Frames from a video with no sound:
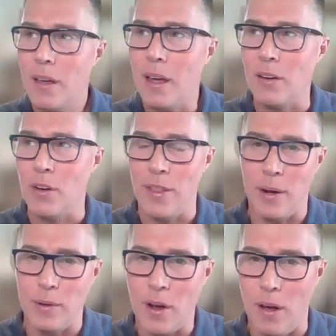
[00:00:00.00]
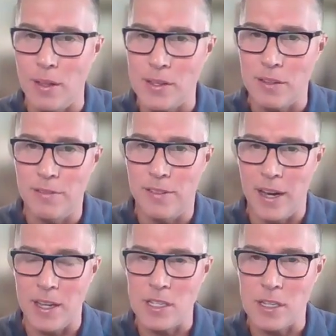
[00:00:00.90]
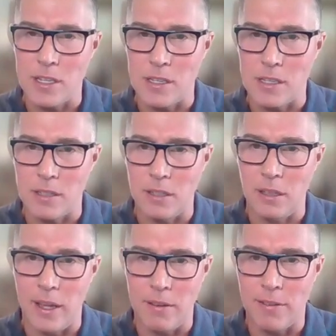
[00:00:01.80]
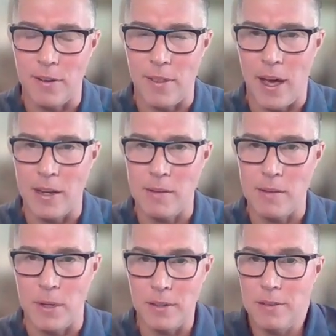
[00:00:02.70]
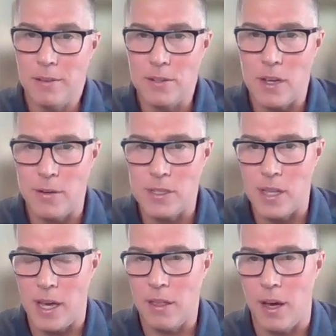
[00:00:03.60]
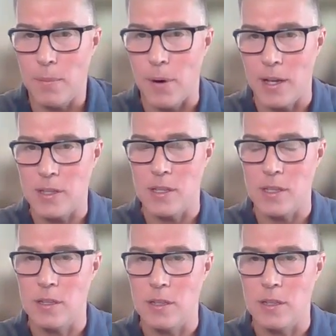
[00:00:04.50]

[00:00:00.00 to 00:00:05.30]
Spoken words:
I don't know that I would call this advice because it's a little late for that, but there's always that thought process.